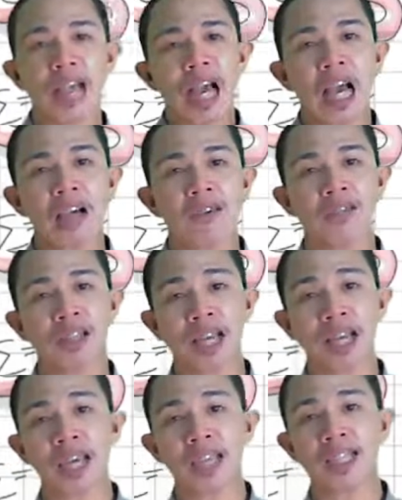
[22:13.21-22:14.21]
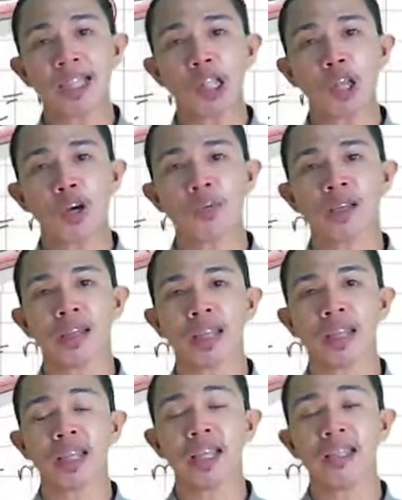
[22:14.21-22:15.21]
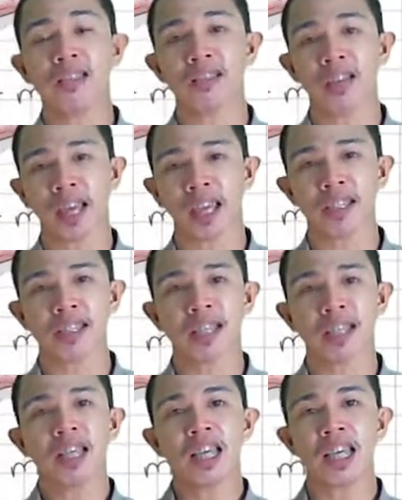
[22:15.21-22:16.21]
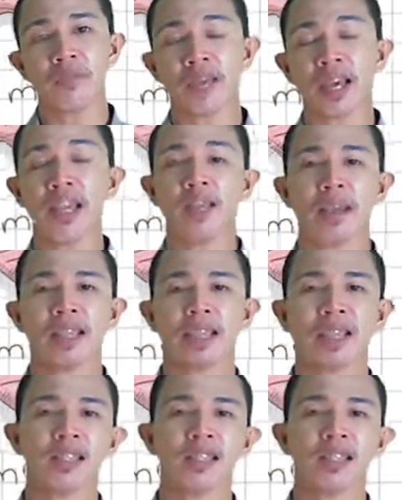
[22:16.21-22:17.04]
have grades lower than his grades in mathematics?